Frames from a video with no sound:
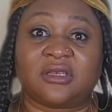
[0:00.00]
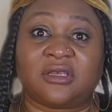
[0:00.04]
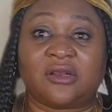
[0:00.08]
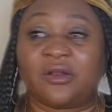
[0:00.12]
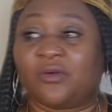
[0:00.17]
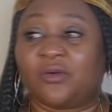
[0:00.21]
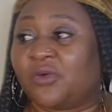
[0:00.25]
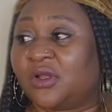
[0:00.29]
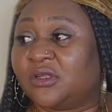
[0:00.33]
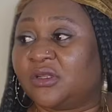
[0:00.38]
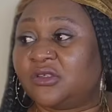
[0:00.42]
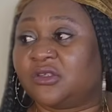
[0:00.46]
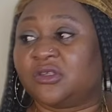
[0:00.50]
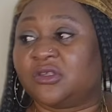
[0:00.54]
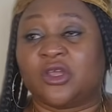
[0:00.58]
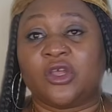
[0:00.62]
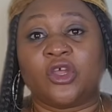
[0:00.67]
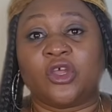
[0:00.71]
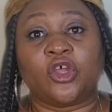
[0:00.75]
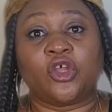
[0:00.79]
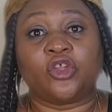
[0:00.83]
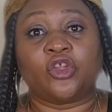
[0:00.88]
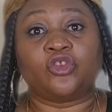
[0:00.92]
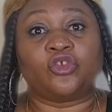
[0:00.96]
They don't want
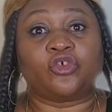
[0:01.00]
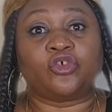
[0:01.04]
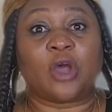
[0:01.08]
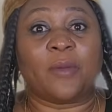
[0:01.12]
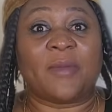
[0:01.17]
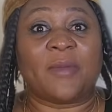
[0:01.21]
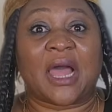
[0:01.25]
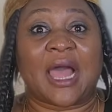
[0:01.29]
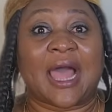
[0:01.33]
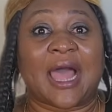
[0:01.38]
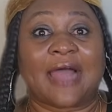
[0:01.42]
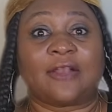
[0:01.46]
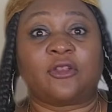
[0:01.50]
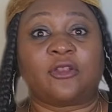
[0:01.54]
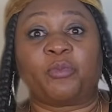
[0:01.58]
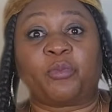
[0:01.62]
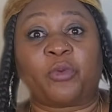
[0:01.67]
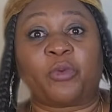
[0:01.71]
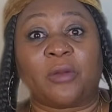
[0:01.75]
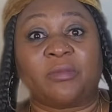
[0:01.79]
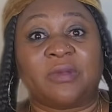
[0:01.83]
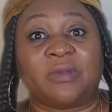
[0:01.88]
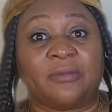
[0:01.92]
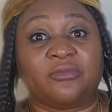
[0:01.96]
to come and add
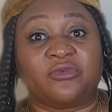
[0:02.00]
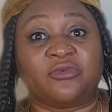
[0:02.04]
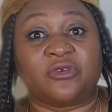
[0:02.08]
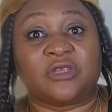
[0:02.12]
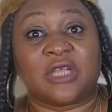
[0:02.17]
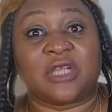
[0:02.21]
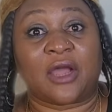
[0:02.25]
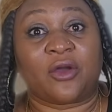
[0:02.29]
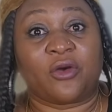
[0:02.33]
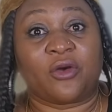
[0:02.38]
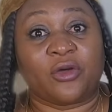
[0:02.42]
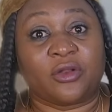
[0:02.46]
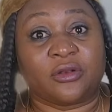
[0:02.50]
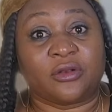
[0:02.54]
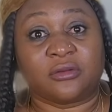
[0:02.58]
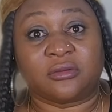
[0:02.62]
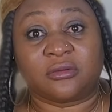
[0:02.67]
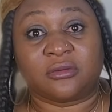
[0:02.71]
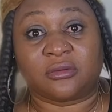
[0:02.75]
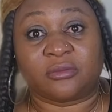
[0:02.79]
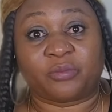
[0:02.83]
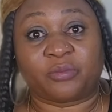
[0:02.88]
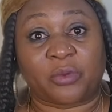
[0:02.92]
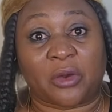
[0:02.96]
problem to their
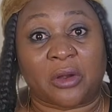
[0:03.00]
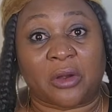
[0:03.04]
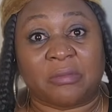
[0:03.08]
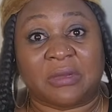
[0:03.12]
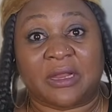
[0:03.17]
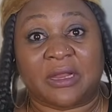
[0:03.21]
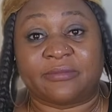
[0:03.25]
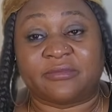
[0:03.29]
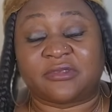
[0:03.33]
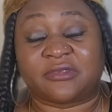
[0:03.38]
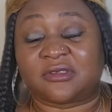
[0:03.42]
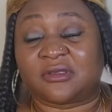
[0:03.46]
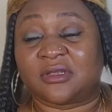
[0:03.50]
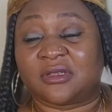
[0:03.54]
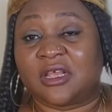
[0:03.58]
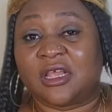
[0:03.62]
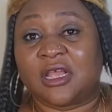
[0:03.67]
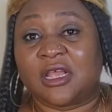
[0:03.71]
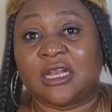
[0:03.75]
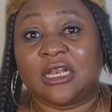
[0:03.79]
own problems.